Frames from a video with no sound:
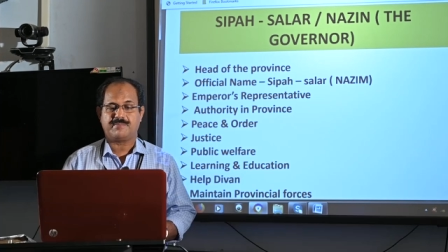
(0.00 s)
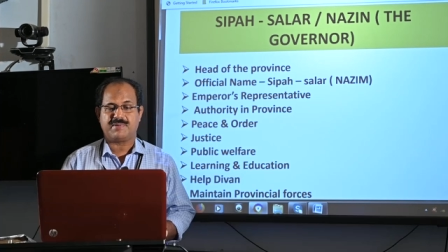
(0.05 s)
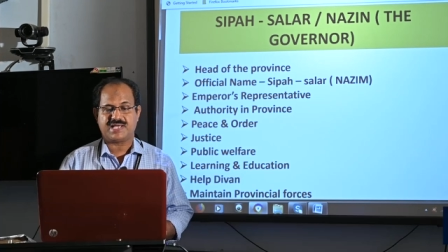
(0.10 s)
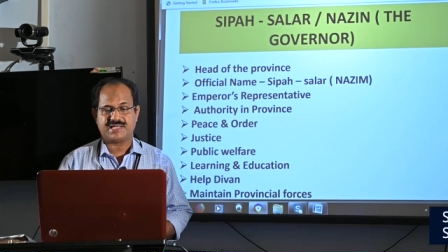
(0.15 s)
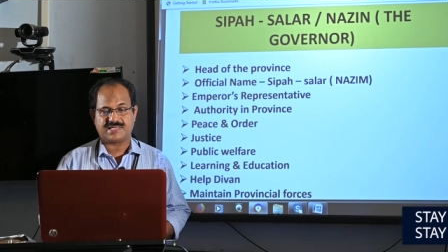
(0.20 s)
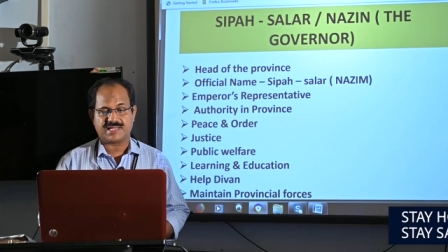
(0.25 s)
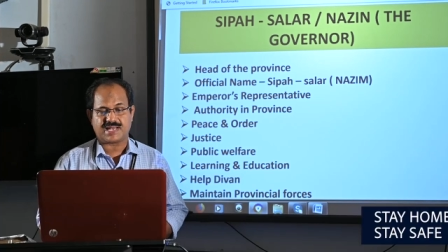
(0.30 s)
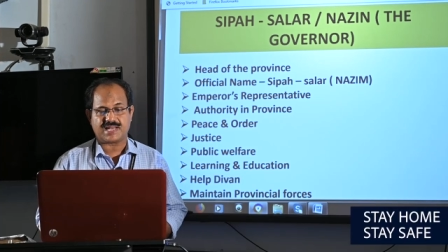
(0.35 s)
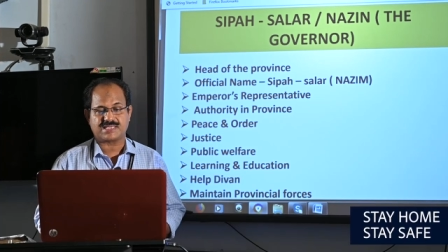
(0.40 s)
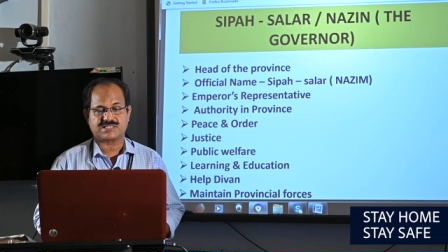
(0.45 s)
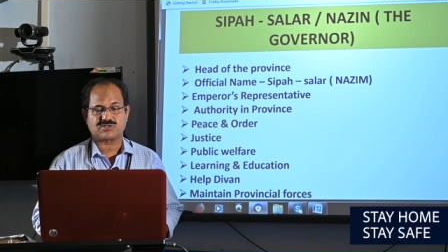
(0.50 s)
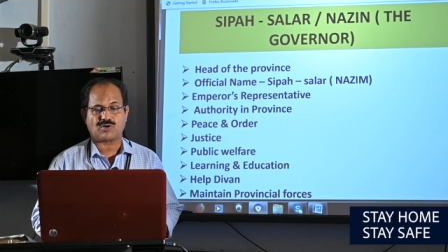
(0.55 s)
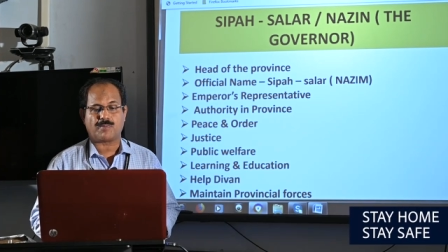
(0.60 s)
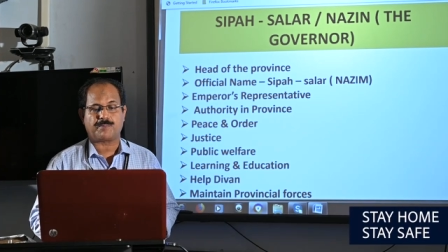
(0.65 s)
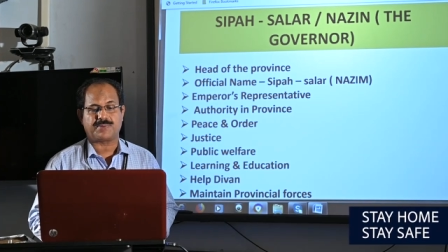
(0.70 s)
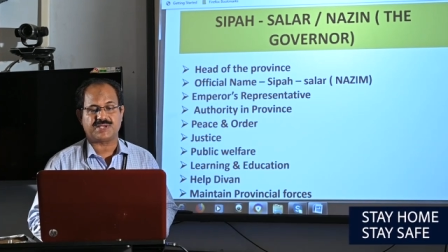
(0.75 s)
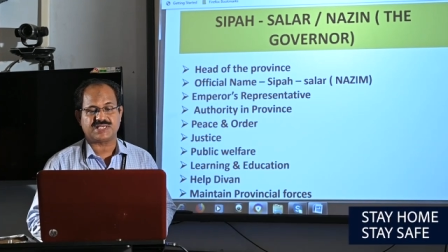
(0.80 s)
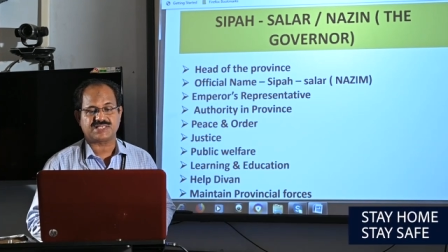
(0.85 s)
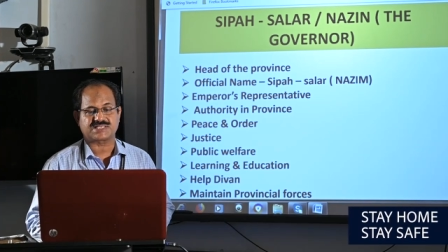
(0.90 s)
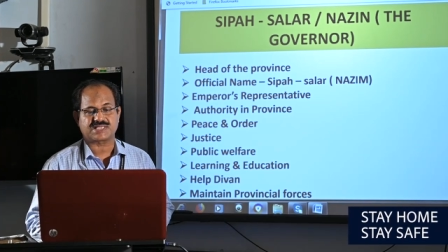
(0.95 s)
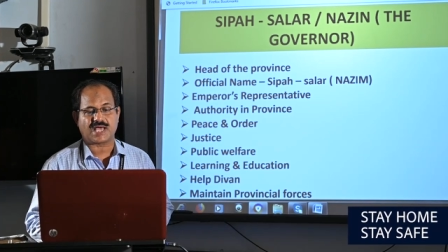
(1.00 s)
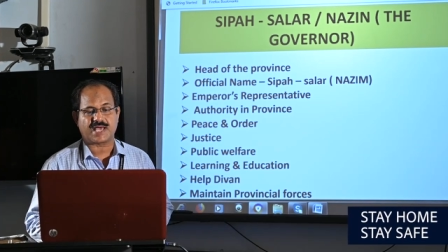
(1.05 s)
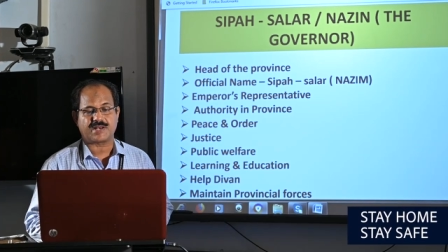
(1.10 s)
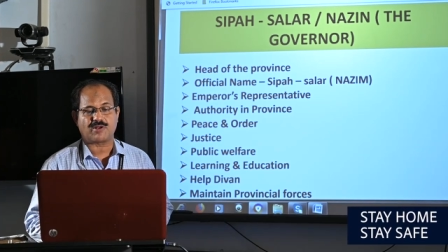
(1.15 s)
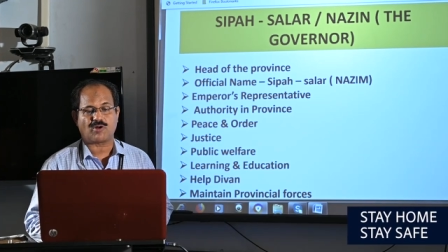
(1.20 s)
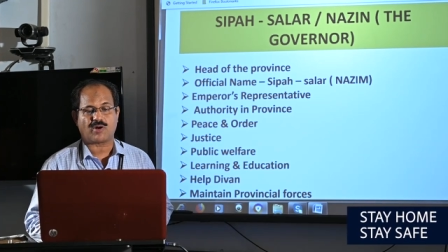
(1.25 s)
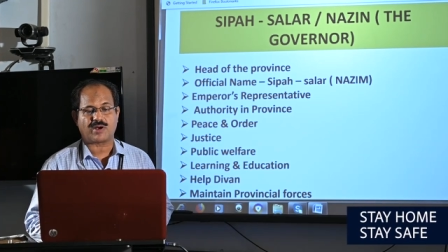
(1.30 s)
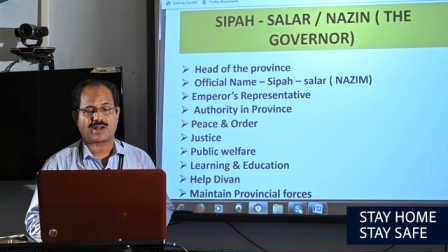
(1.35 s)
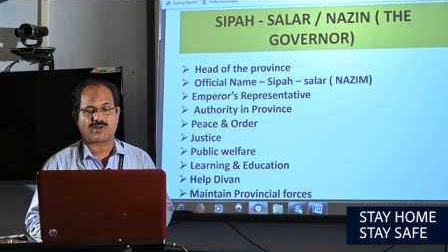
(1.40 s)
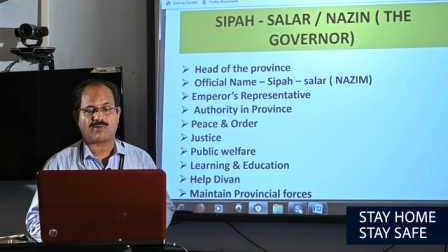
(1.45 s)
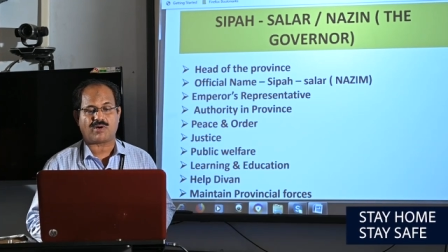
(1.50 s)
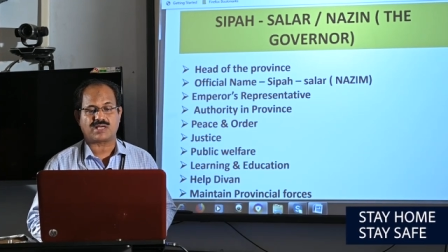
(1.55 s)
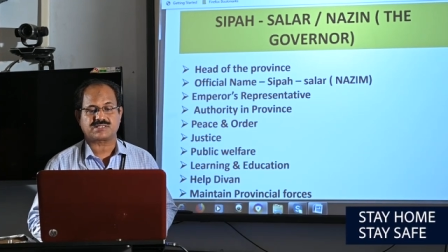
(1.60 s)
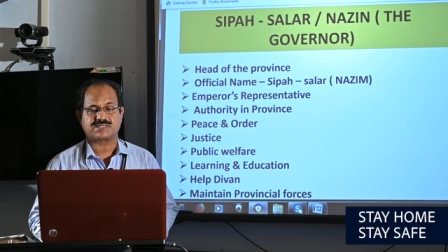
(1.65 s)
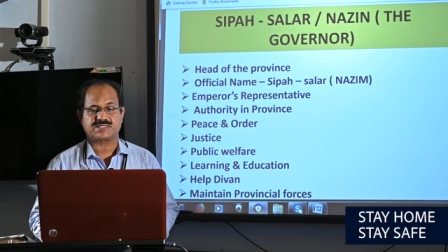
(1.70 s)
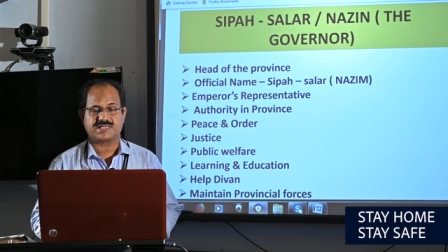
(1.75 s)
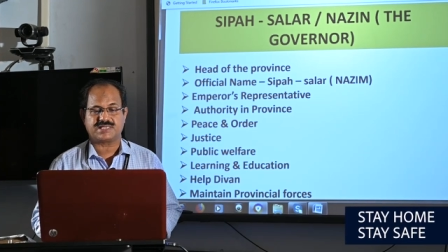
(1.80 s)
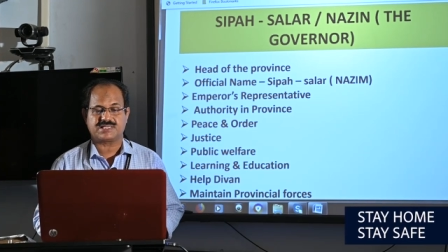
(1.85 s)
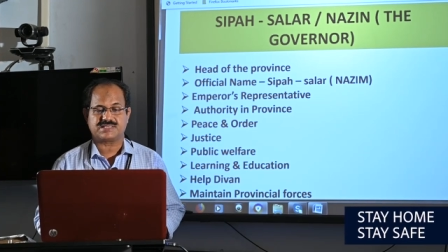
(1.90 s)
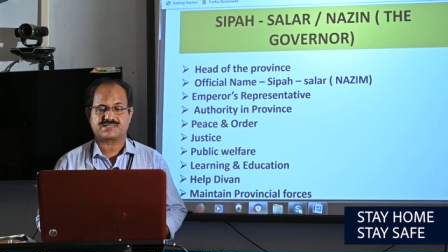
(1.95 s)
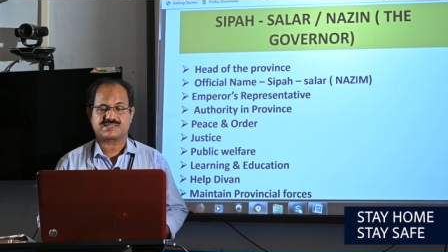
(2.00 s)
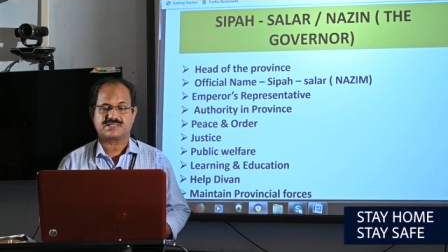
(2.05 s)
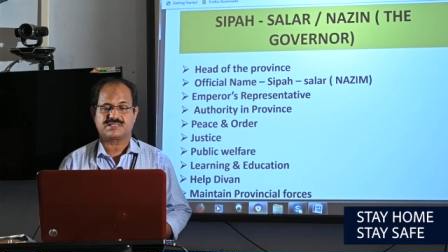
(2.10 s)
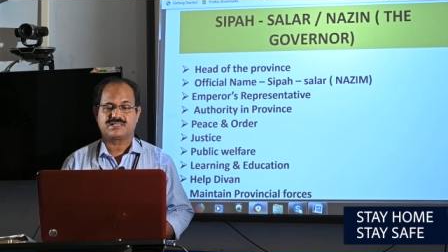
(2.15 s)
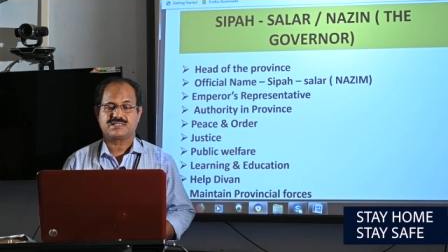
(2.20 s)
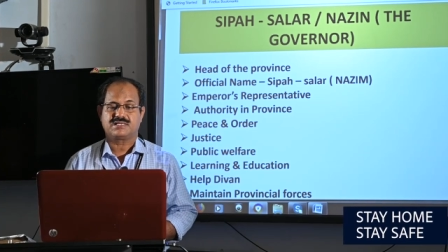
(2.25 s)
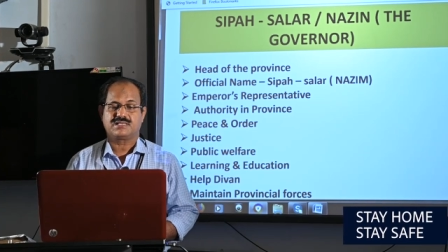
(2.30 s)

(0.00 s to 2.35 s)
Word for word: maintenance of peace and order was his